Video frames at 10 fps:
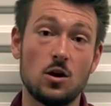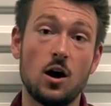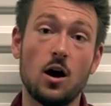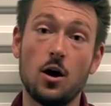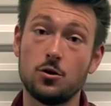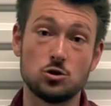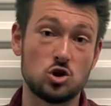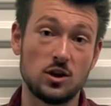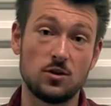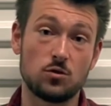other
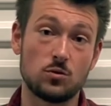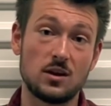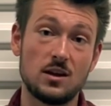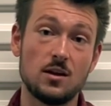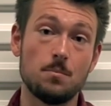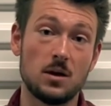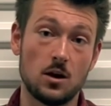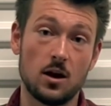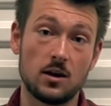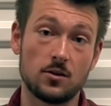Gen 3
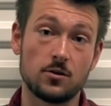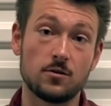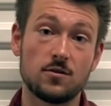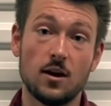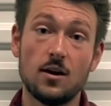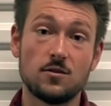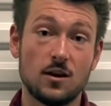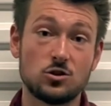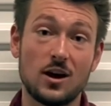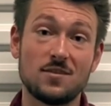monoculars,
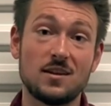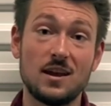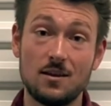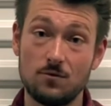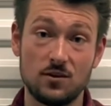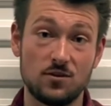such as an Invis